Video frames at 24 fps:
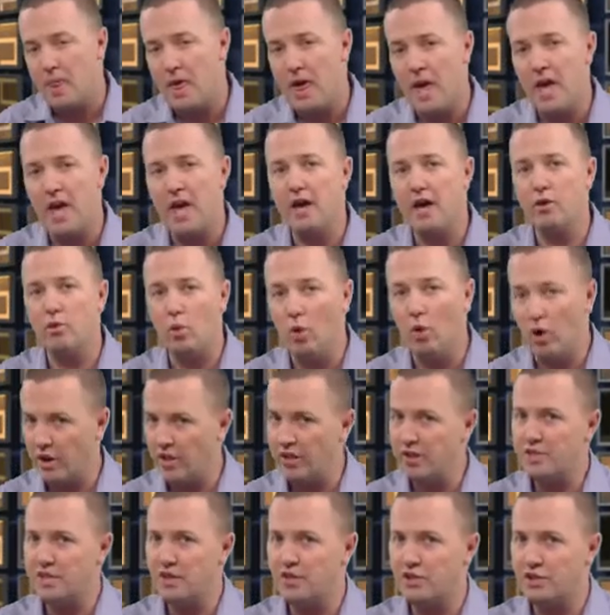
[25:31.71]
And one
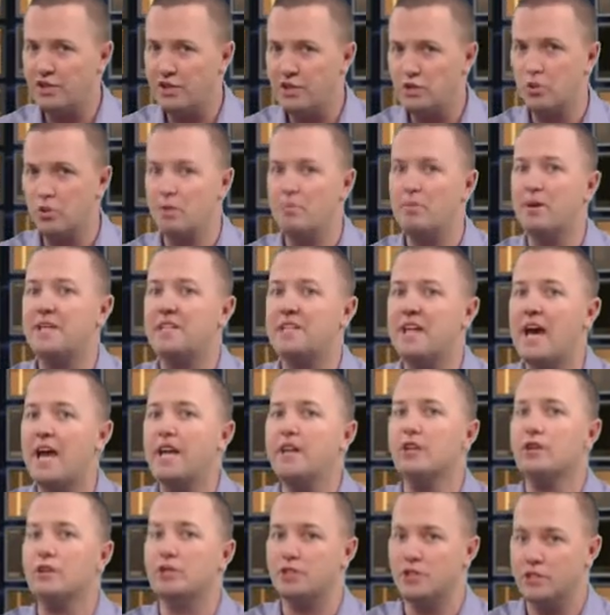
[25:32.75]
of the differences when
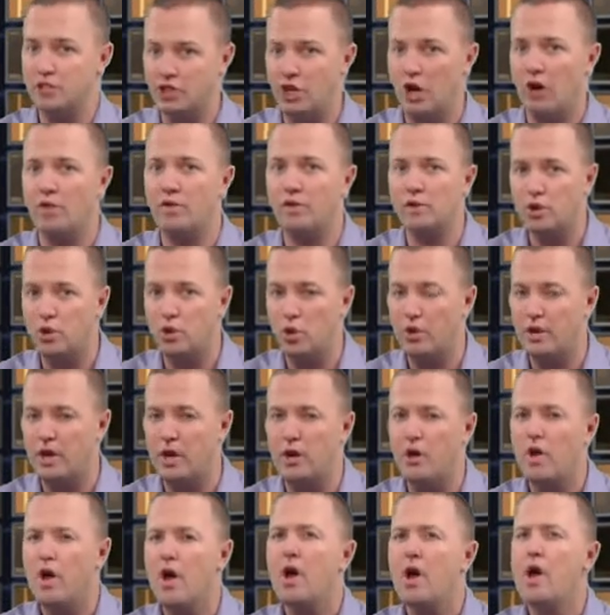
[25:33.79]
McDaniels is the offensive
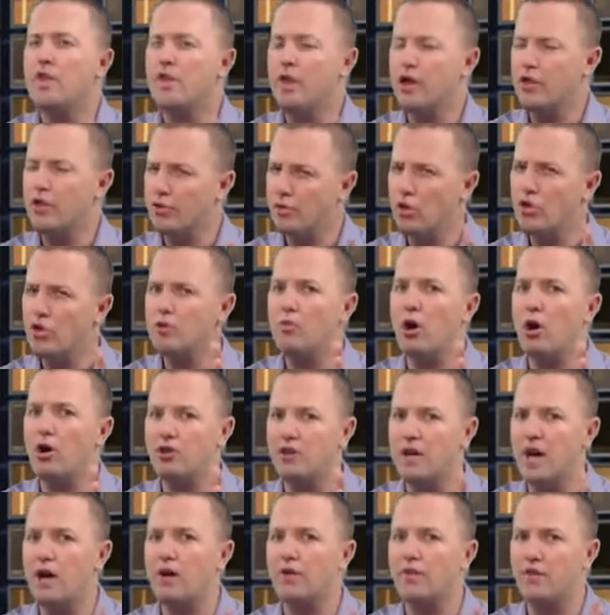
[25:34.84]
coordinator, they throw the ball
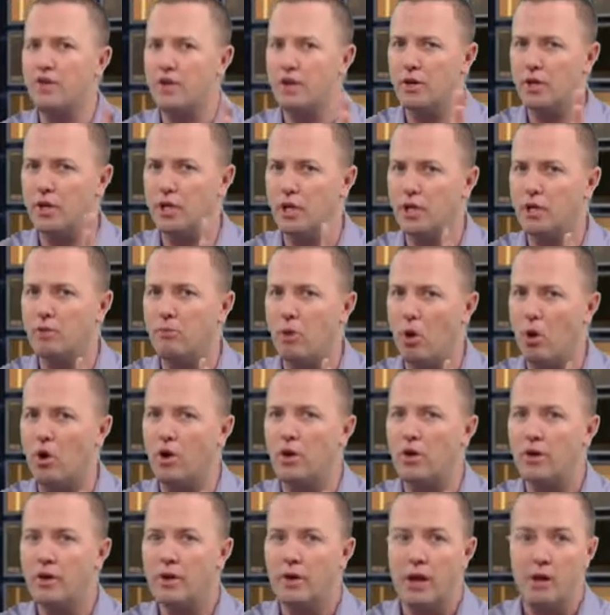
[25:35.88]
downfield a little
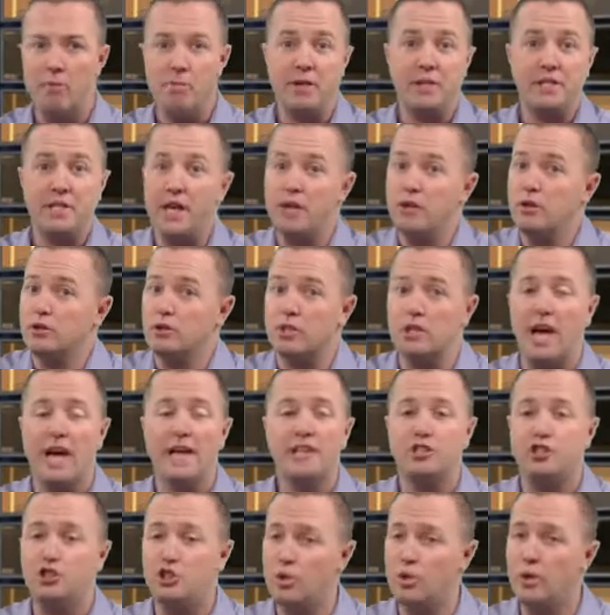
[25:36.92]
more. And McDaniels
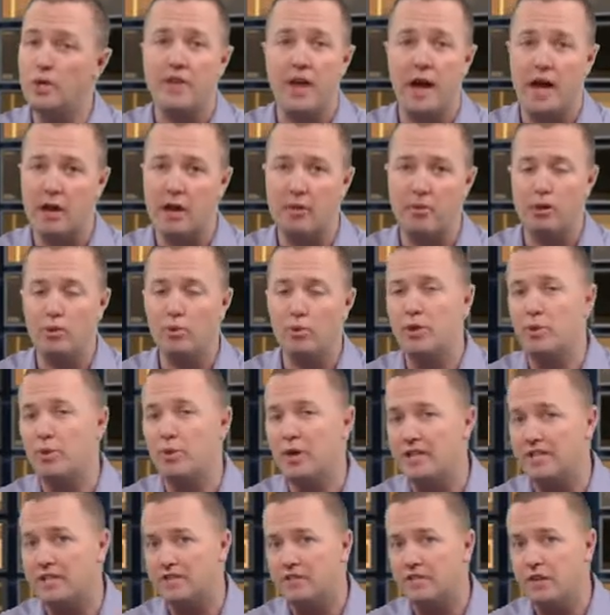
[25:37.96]
likes doing that. I mean, when he
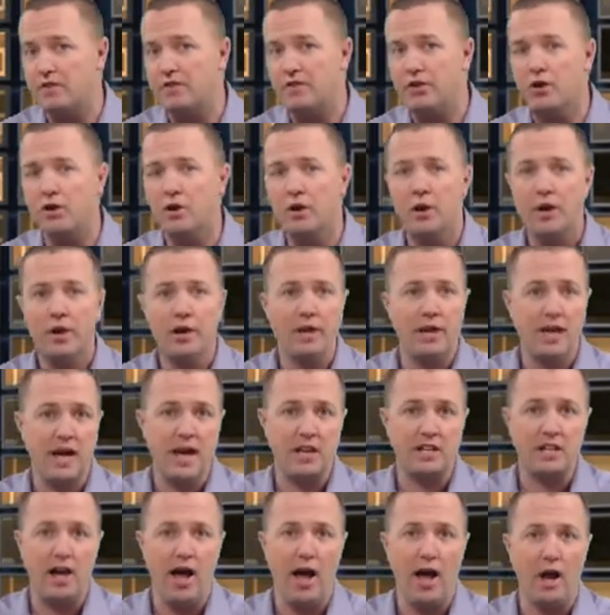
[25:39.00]
went to Denver,
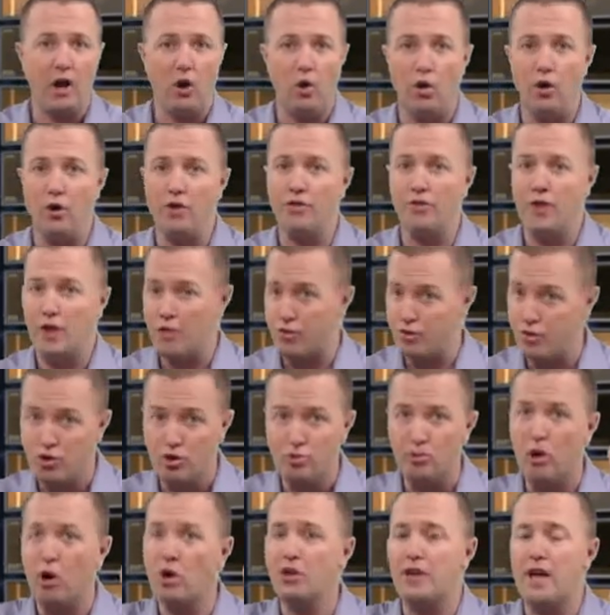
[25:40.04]
had Kyle Orton, they threw
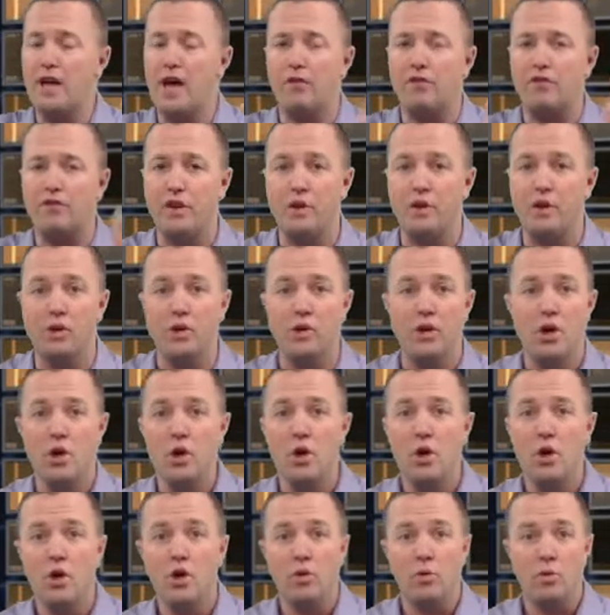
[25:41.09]
the ball downfield.
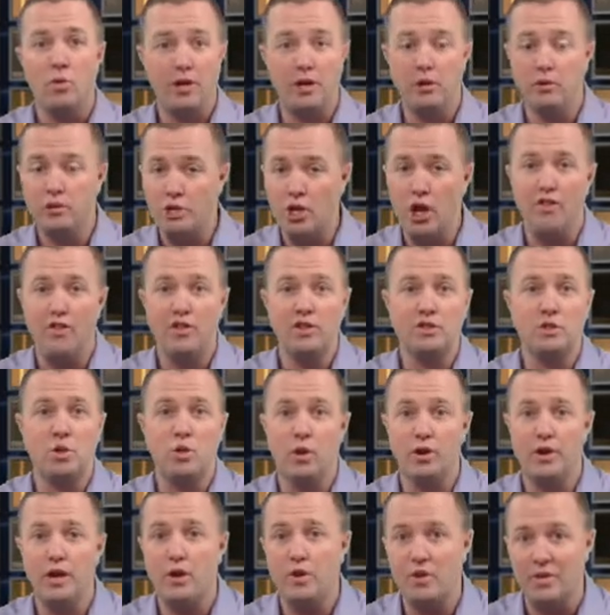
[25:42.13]
When he was the offensive
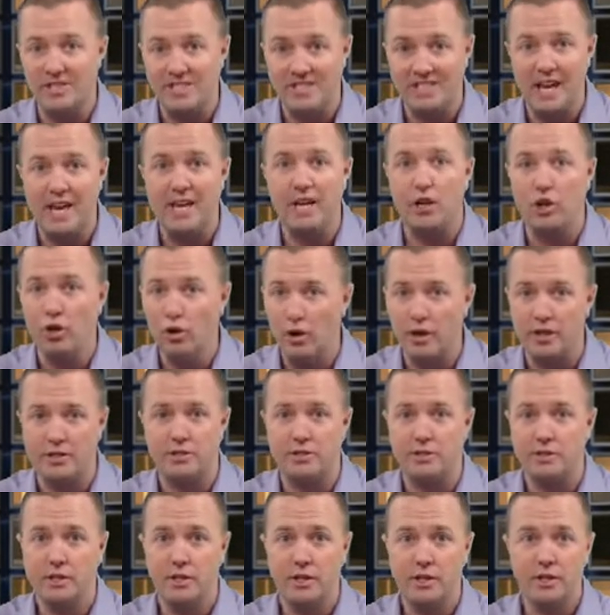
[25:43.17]
coordinator at St.
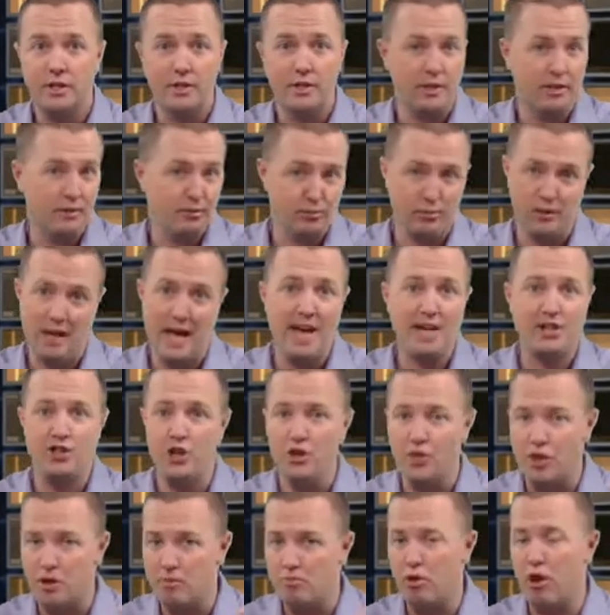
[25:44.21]
Louis, last
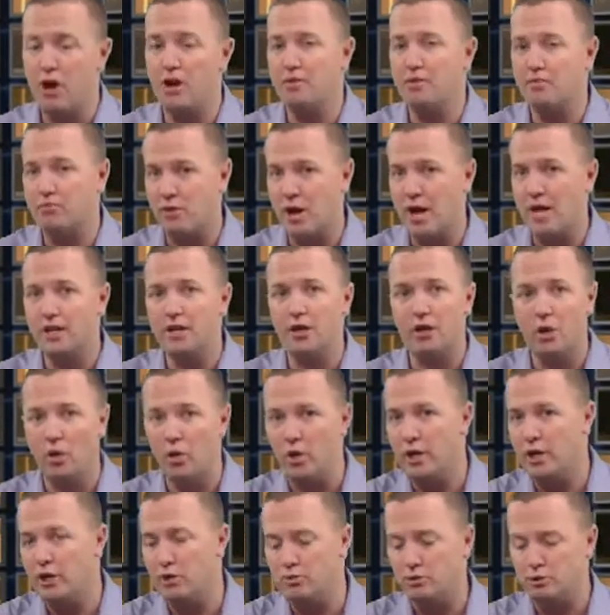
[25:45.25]
year they brought in Brandon
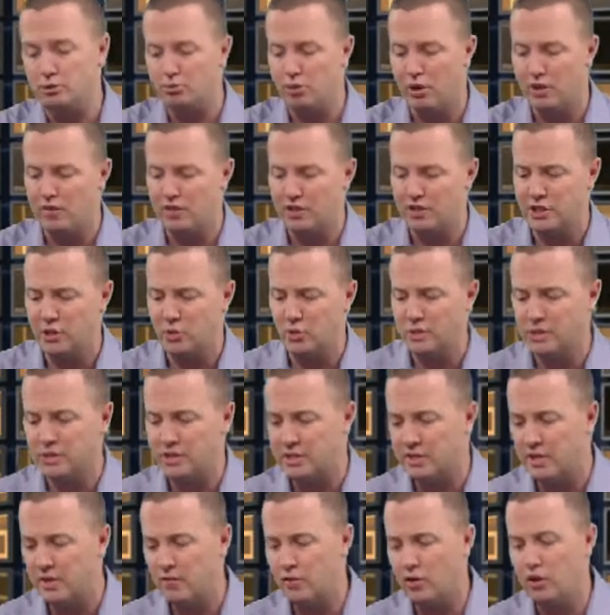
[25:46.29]
Lloyd, who previously was
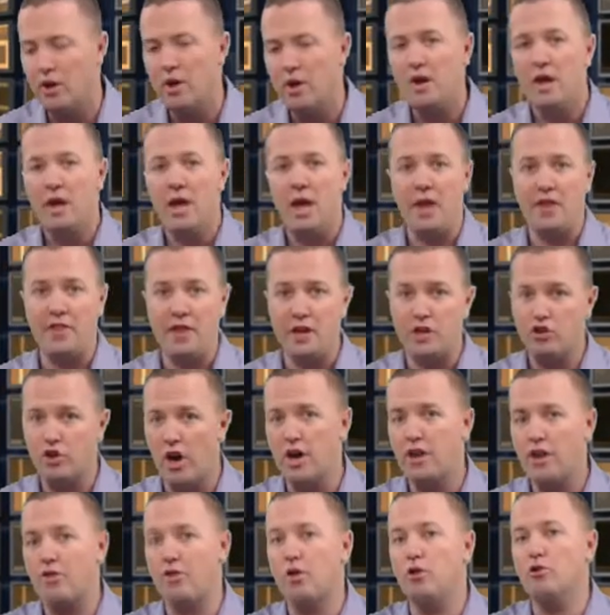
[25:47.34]
at Denver, and they
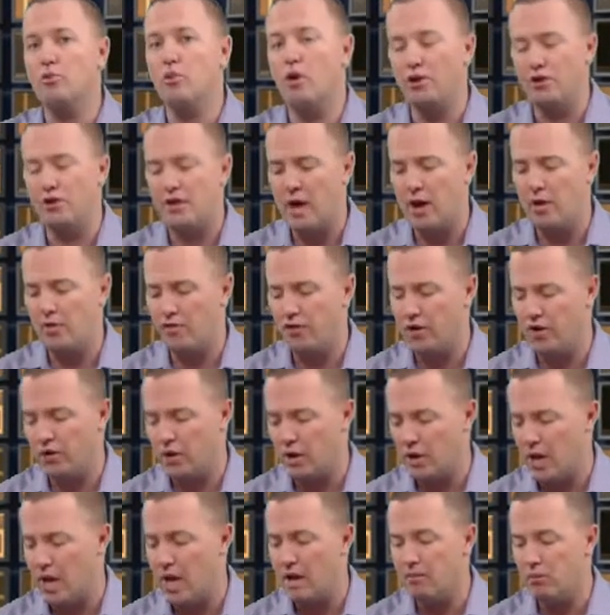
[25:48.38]
tried to throw the ball downfield a
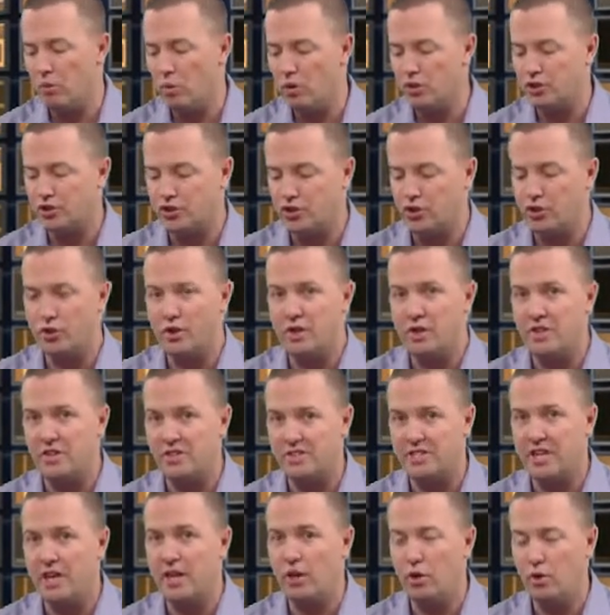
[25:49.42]
lot more certainly than
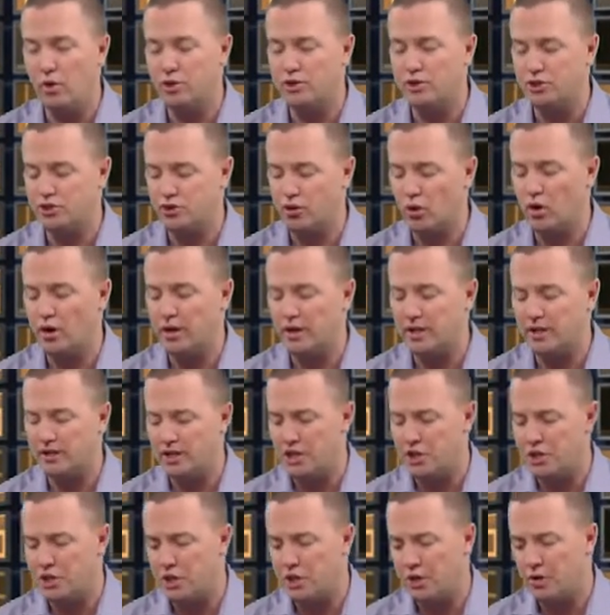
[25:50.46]
St. Louis is throwing it
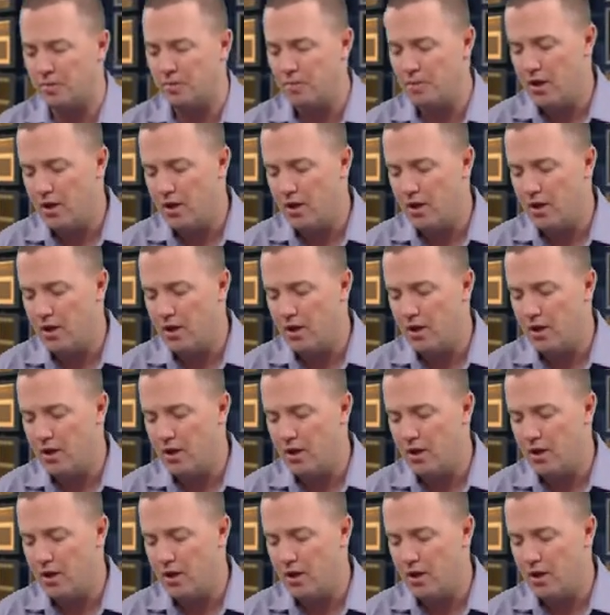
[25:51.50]
this year.